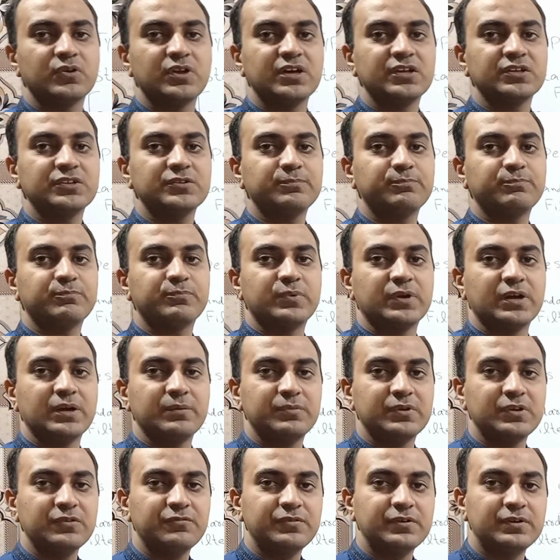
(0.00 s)
as
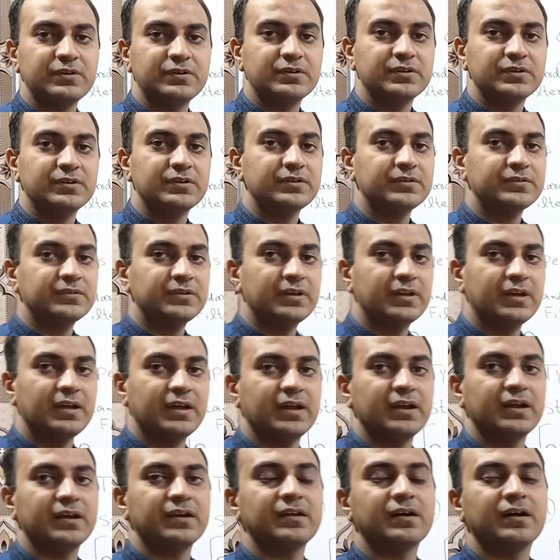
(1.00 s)
primary filters
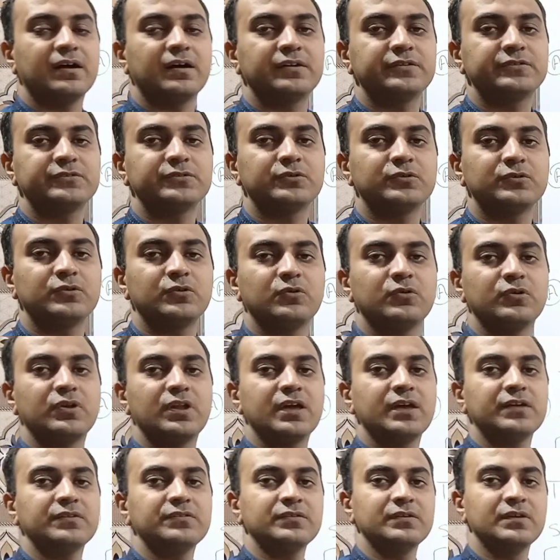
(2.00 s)
and also known
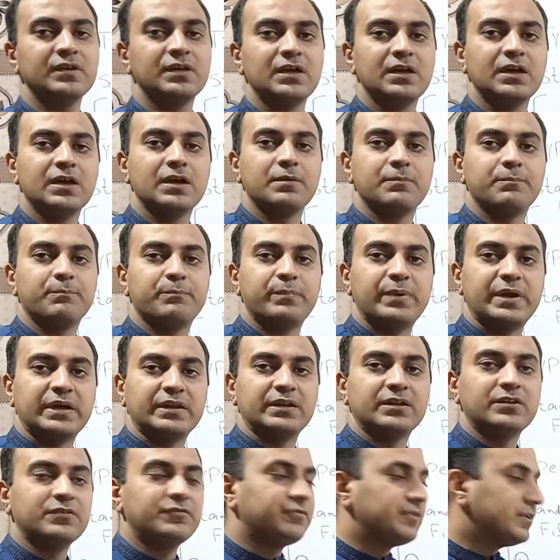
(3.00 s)
as
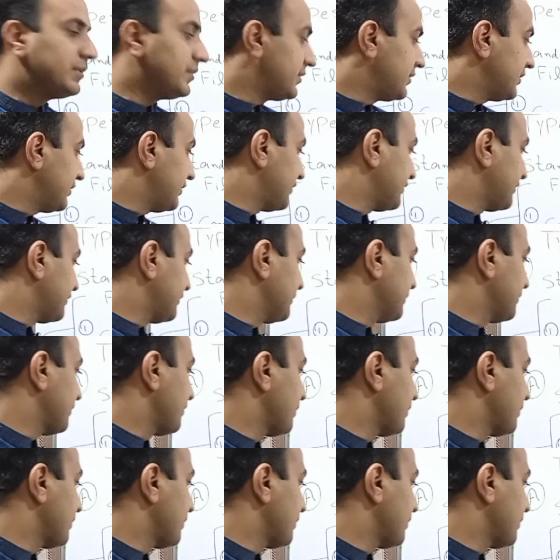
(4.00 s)
panel filters